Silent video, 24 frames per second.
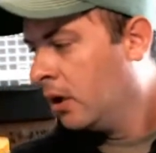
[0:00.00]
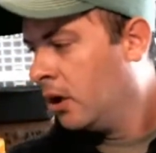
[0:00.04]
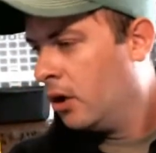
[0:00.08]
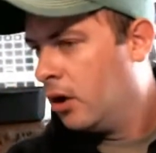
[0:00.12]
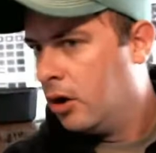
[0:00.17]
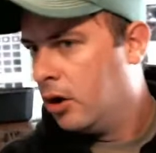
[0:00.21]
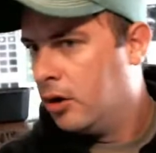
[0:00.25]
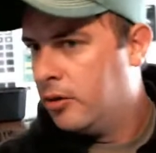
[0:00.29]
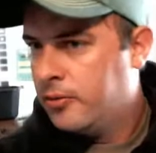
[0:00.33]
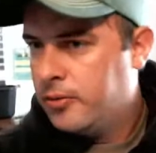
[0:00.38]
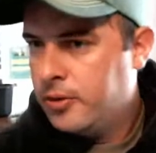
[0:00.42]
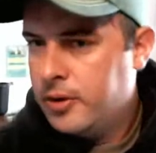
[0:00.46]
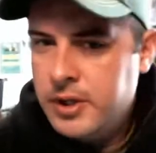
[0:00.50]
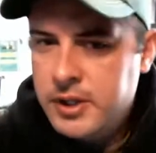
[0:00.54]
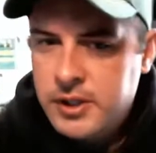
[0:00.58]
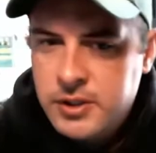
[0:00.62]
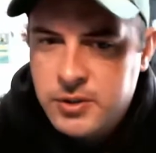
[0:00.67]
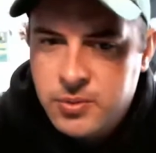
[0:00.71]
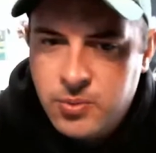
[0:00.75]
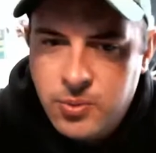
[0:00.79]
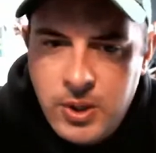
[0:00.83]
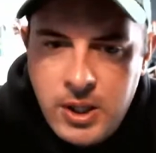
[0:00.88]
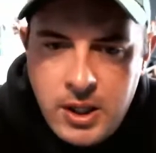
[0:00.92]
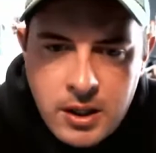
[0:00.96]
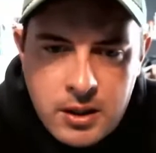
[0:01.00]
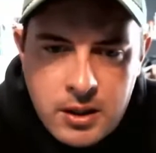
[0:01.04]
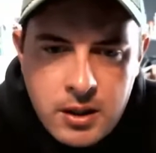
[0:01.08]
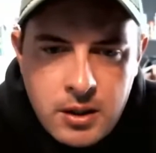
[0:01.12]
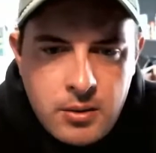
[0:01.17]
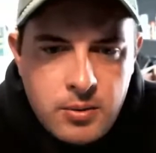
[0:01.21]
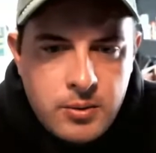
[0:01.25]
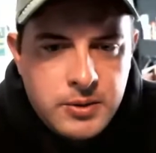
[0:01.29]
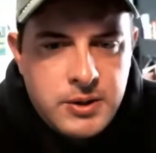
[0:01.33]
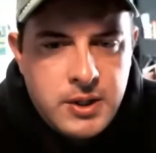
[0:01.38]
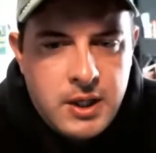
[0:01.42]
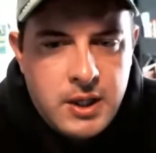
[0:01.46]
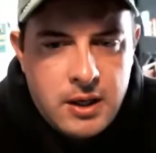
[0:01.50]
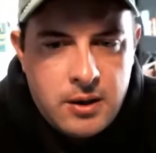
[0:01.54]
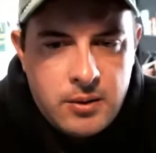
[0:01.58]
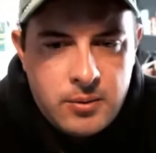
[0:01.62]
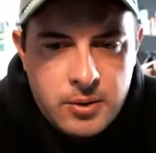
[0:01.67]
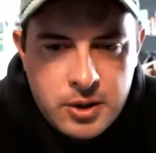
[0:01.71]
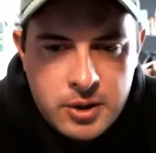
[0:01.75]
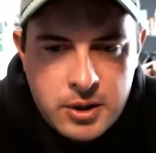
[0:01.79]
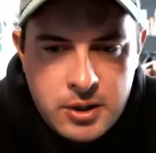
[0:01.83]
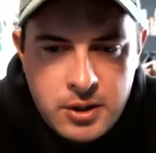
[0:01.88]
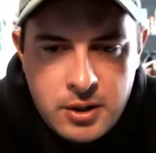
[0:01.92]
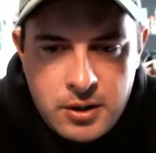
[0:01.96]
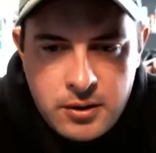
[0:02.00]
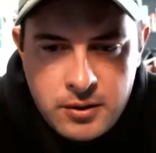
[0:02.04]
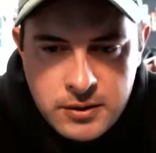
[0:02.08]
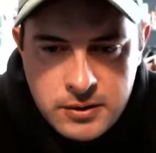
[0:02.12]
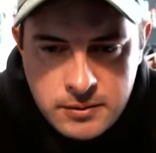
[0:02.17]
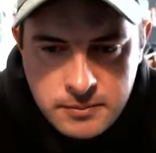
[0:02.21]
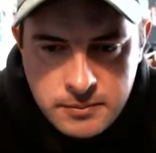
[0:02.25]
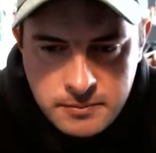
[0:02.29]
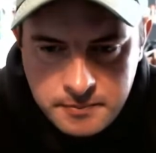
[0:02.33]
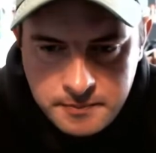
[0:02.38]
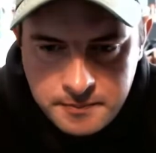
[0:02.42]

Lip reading: hopefully this week. We'll see how work goes.